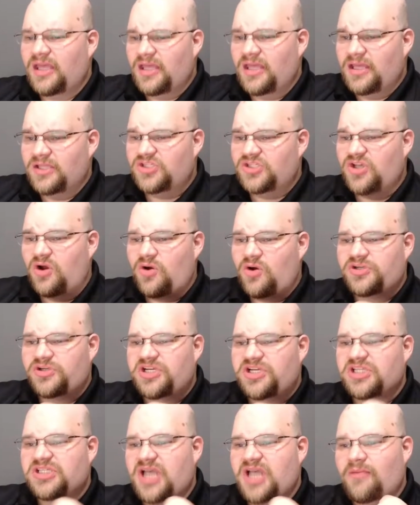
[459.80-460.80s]
So
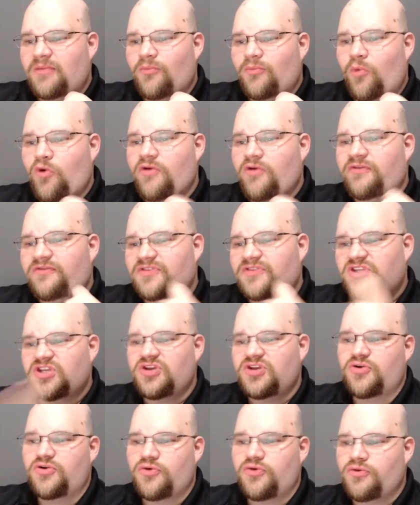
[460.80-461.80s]
she's got Morph
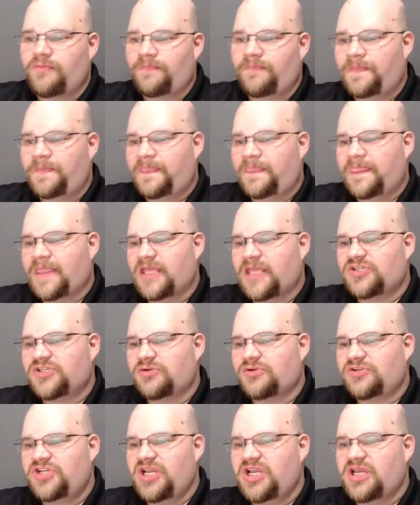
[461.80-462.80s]
2,
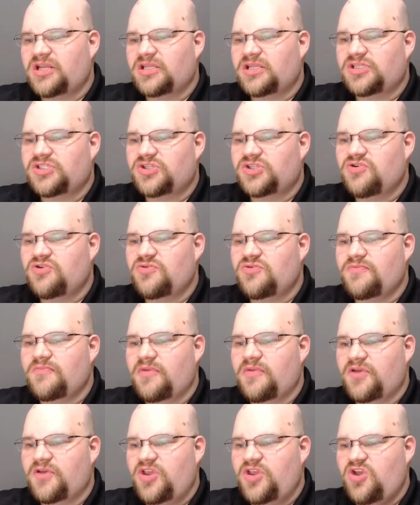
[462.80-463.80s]
so she can
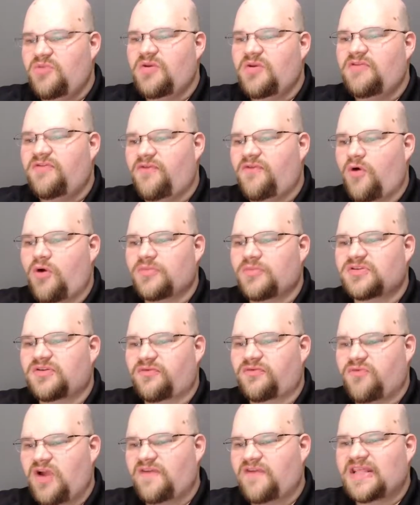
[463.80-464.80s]
assume human forms
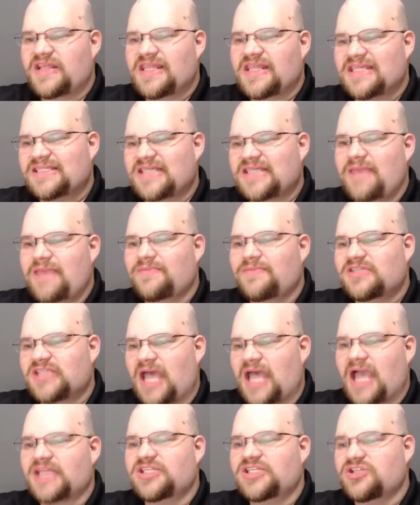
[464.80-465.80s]
of roughly the same
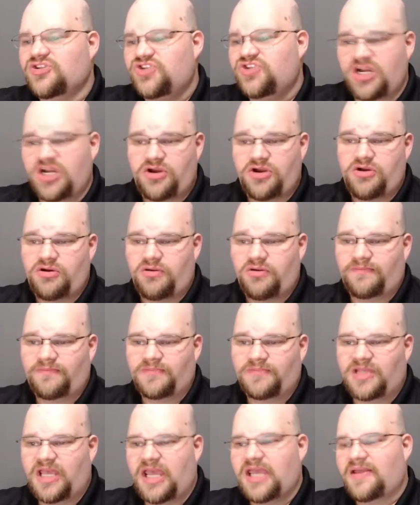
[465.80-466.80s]
size and gender.
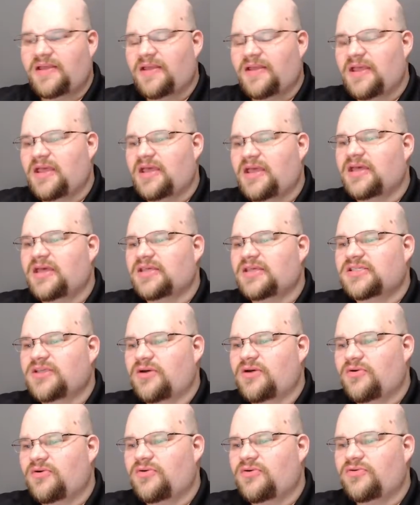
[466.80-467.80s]
Okay?
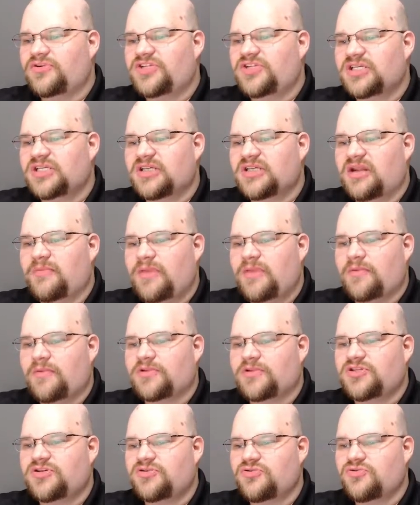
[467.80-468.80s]
So she's going to be
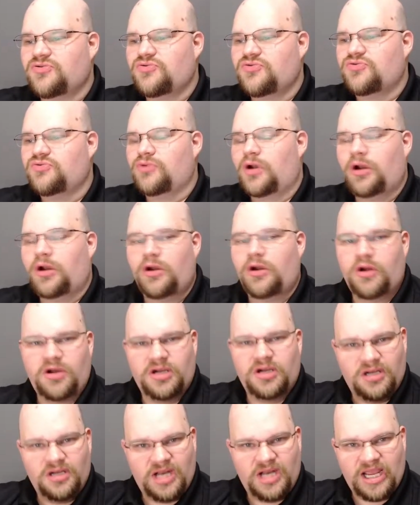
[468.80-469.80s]
able to
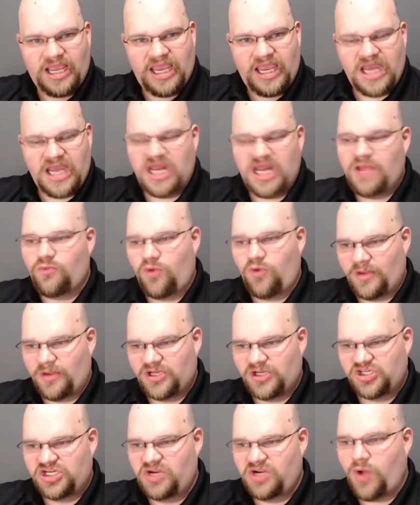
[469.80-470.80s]
look like any
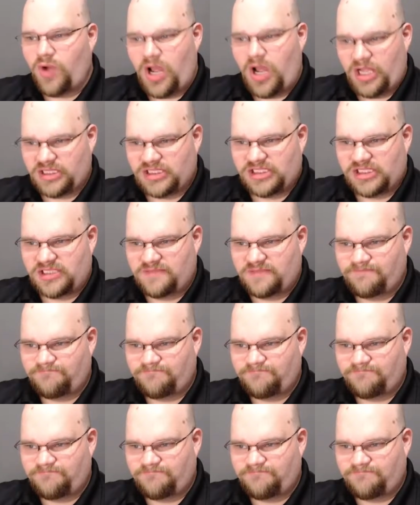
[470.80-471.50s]
woman she wants.